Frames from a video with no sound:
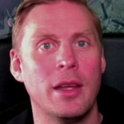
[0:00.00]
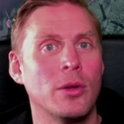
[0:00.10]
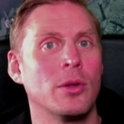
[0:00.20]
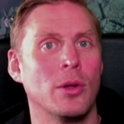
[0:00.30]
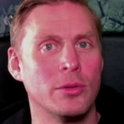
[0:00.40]
You
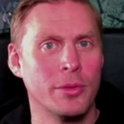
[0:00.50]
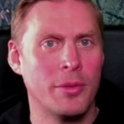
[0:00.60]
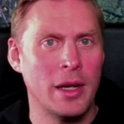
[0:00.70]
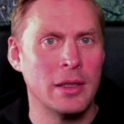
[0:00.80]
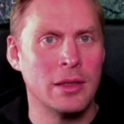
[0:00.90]
can also
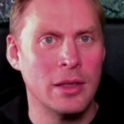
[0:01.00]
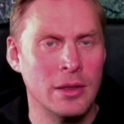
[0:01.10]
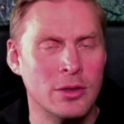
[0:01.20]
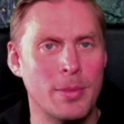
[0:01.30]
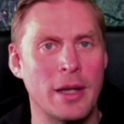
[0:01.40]
find it in
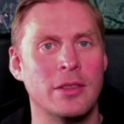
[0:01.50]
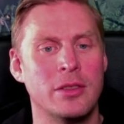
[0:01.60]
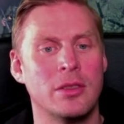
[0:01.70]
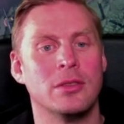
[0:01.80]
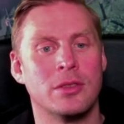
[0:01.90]
the
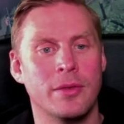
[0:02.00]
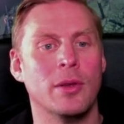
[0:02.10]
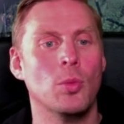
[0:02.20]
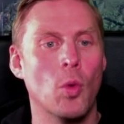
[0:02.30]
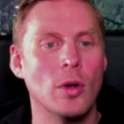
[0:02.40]
Spanish Civil
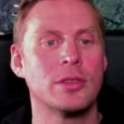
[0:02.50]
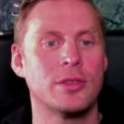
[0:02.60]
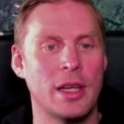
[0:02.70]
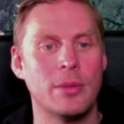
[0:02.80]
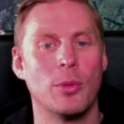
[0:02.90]
War
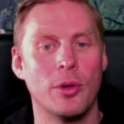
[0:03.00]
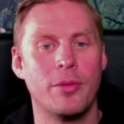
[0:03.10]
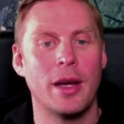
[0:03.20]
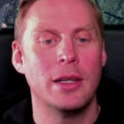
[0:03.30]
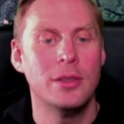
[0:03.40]
state
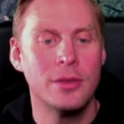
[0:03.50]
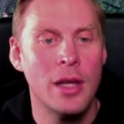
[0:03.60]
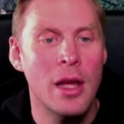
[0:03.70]
modifiers,